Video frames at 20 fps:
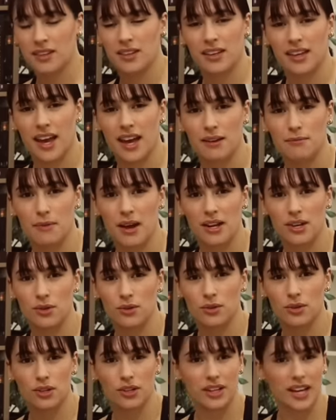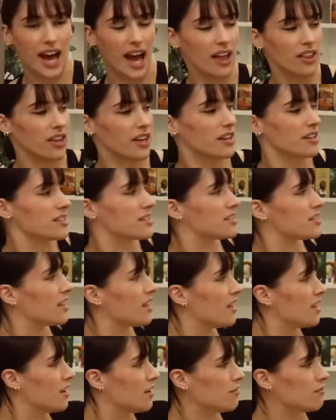get my new little Kallax
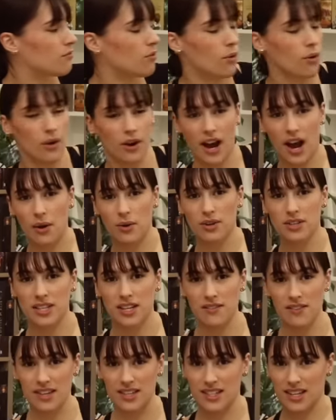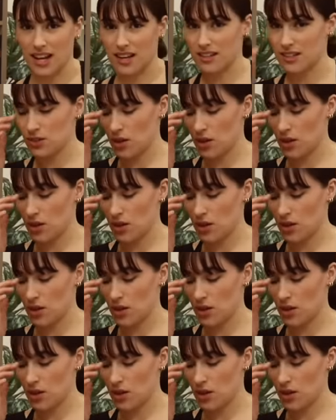for our TV stand.